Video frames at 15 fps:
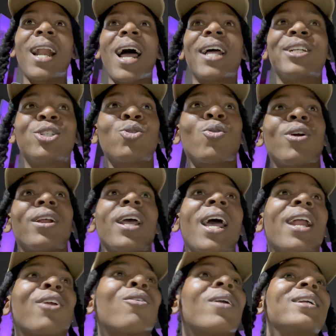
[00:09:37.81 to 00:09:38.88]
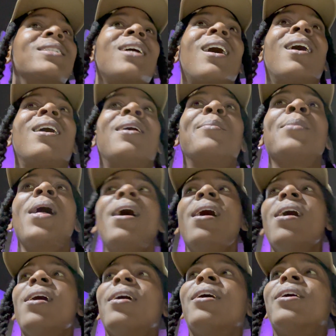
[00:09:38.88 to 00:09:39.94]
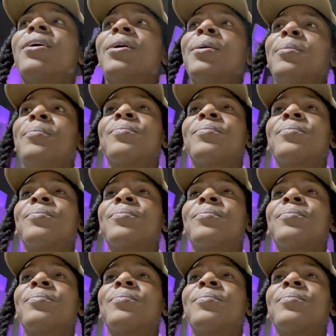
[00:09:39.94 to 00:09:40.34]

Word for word: I enjoyed it. Had a great time. Now